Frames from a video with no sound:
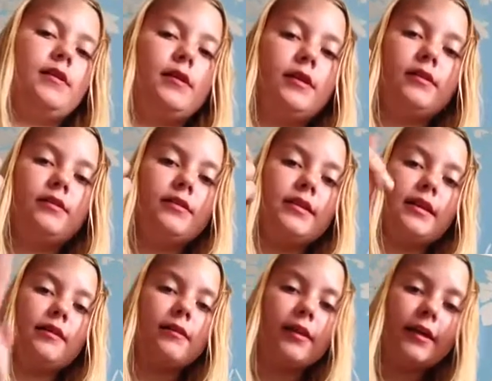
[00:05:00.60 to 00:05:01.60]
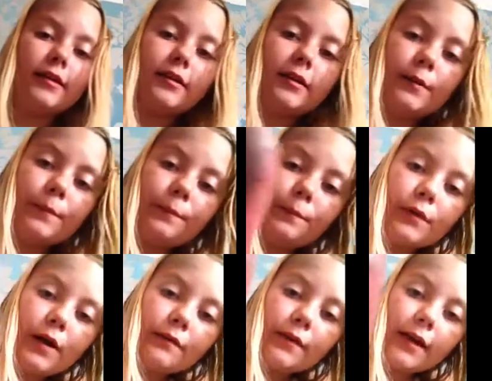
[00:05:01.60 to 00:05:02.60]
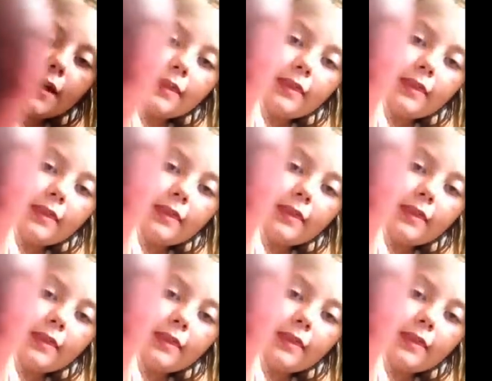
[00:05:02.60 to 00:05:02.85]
and like a brown like